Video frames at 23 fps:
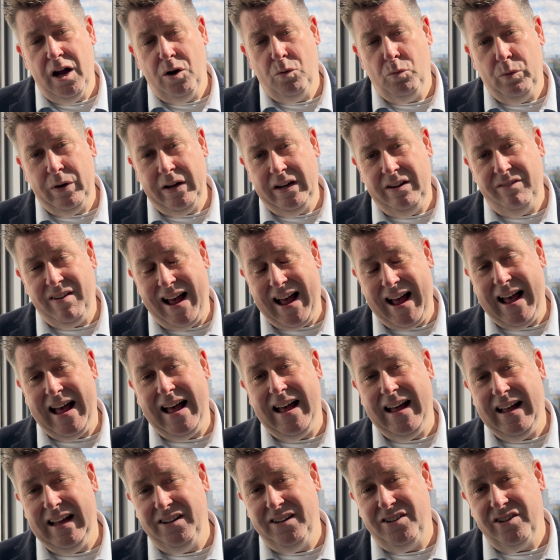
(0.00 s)
we've
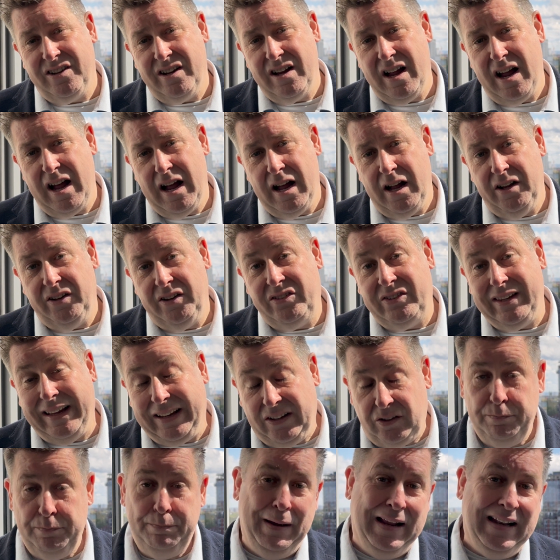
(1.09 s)
had
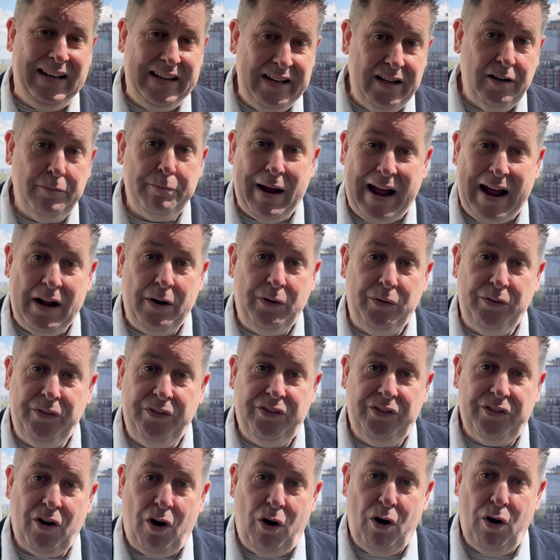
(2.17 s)
£6 billion
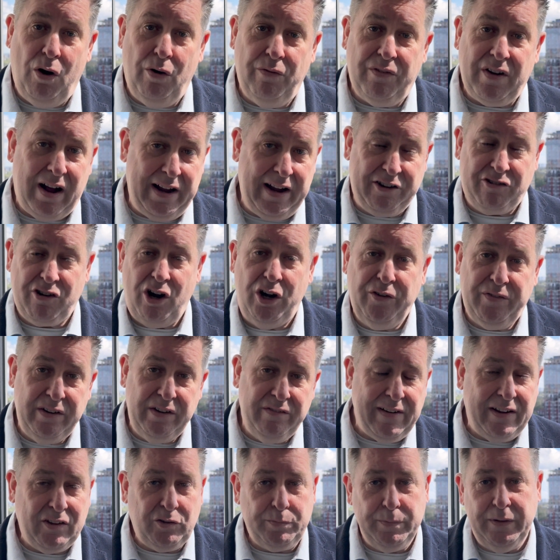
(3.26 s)
of high growth
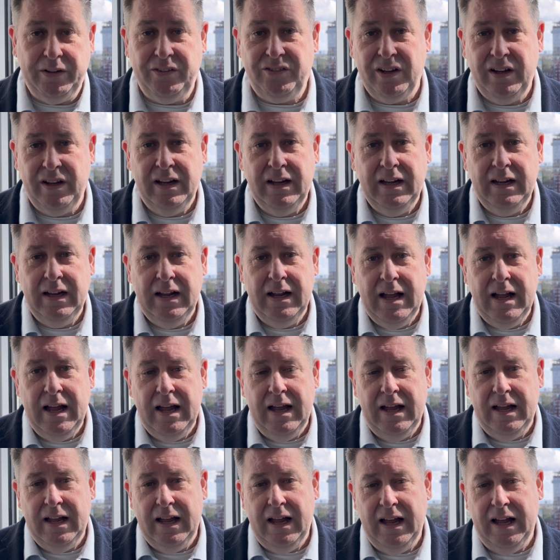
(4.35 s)
investment.
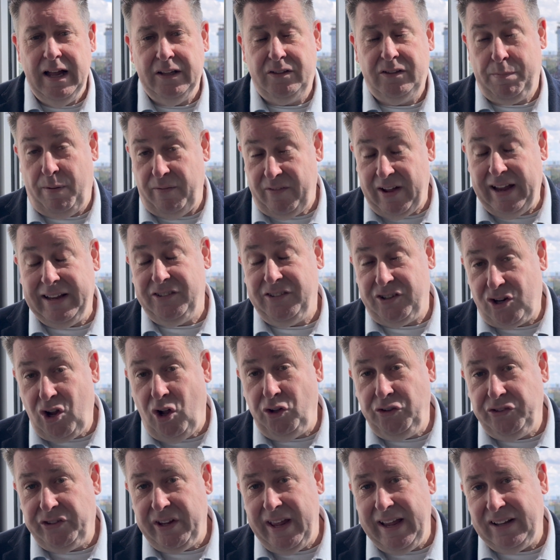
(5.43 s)
To put that into
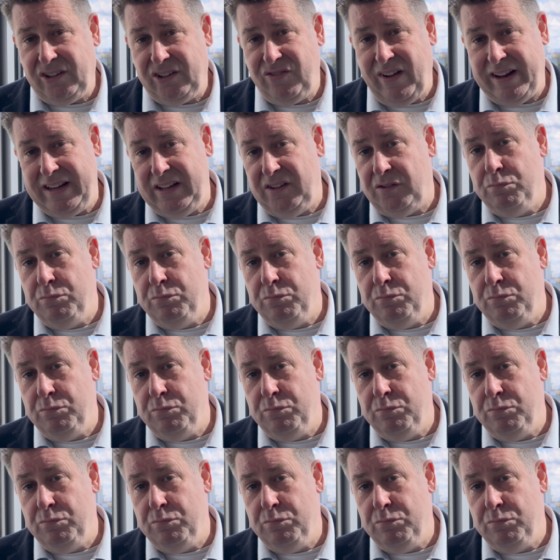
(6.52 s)
context, that is